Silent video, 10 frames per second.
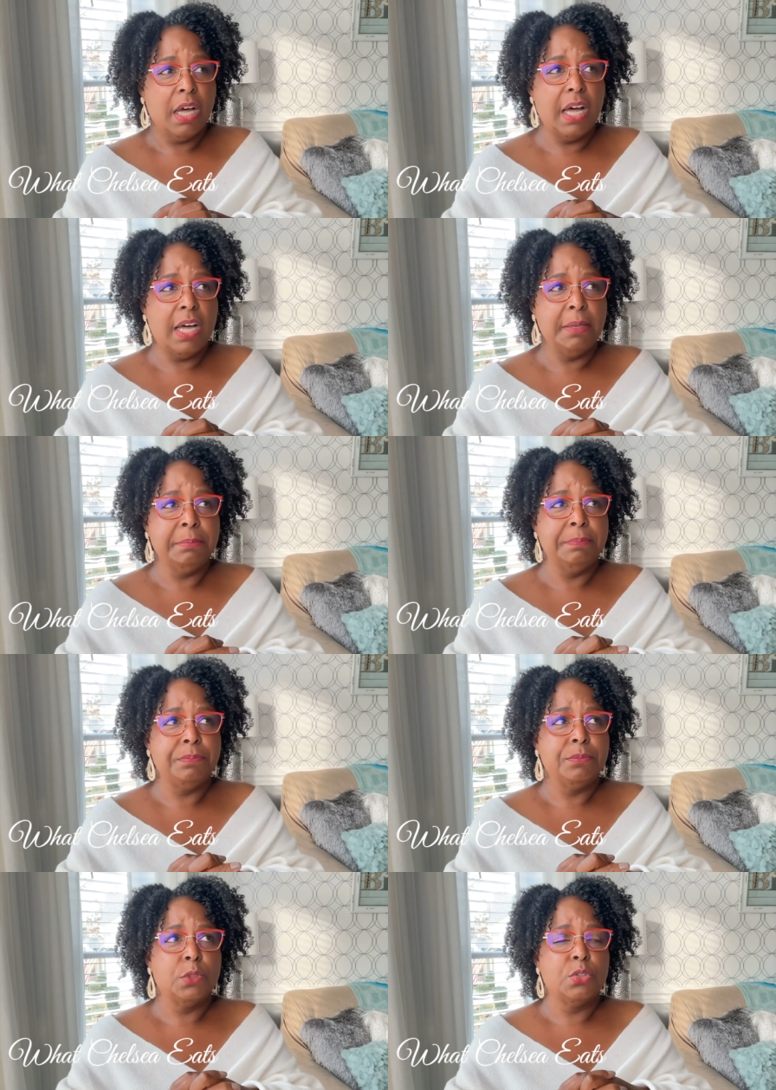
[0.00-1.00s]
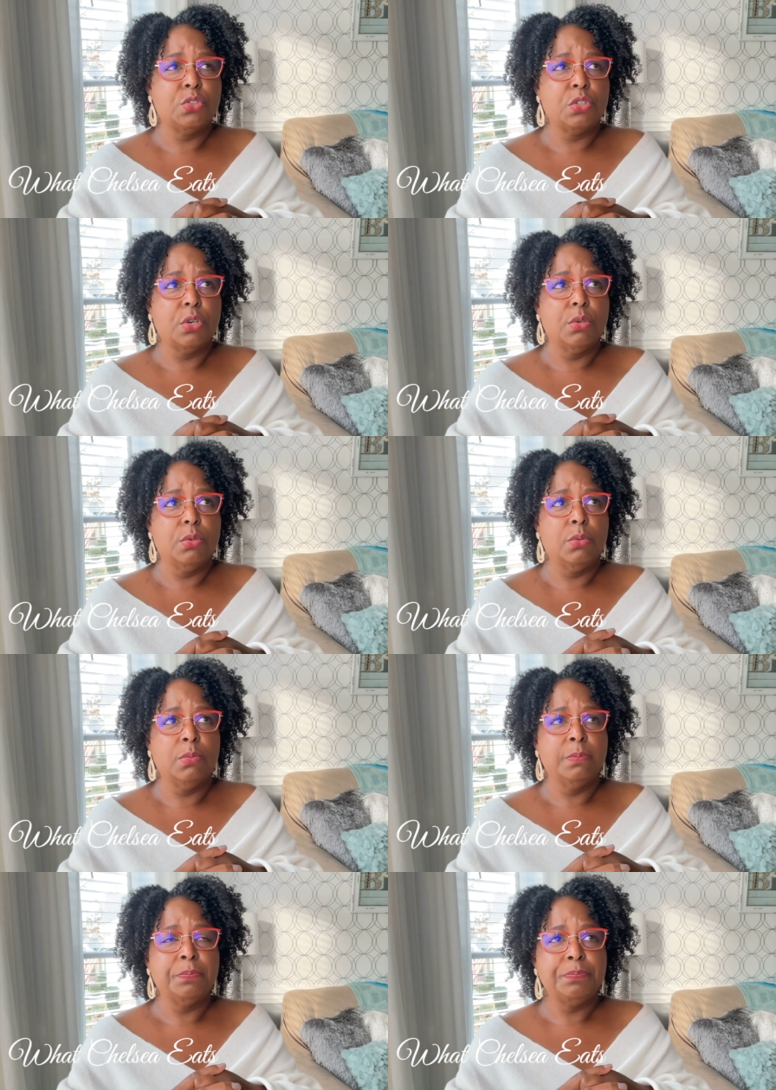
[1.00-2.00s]
Um, so
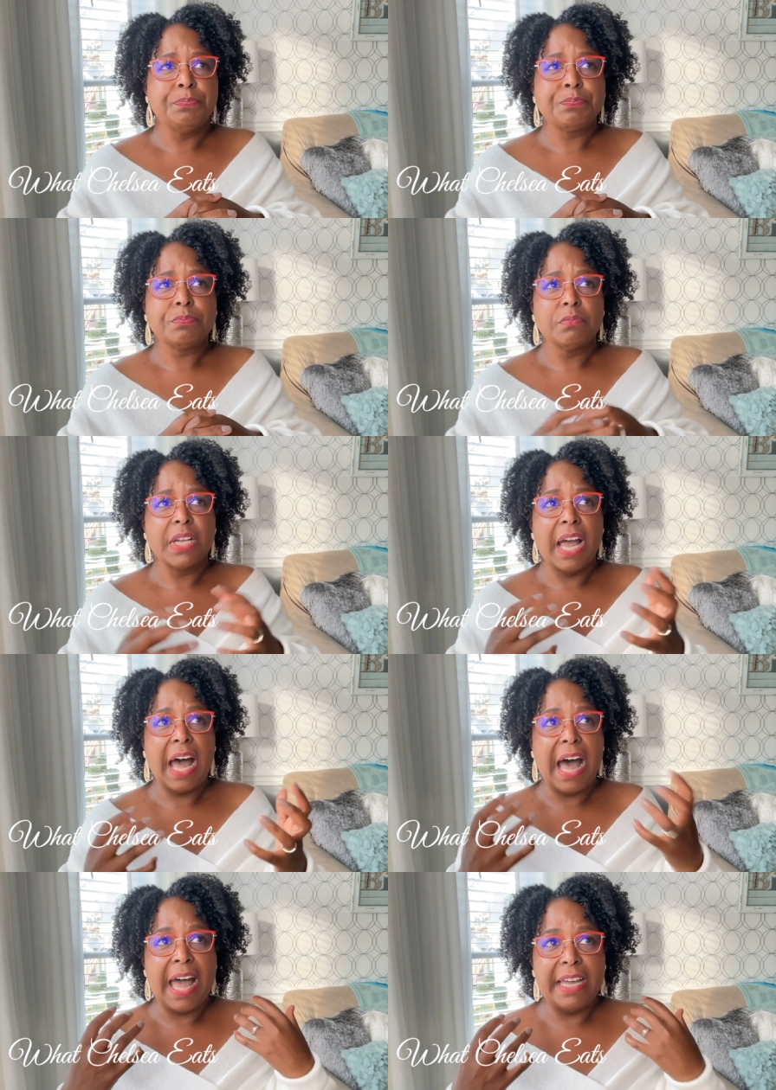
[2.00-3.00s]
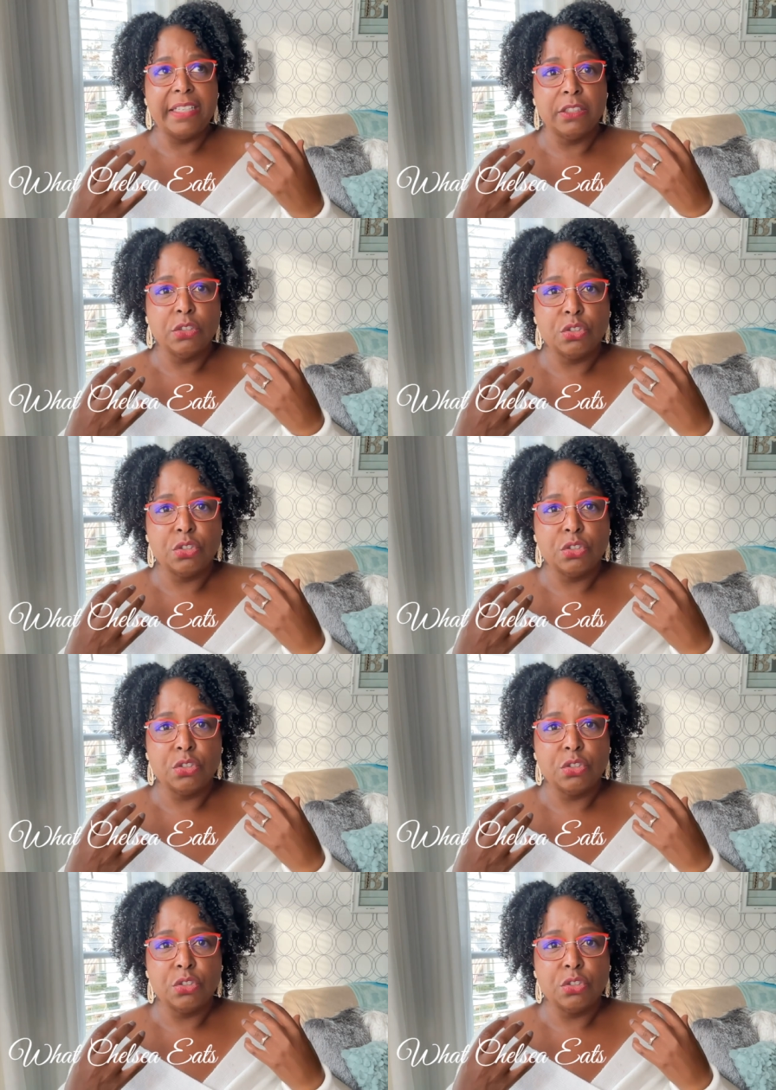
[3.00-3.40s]
I,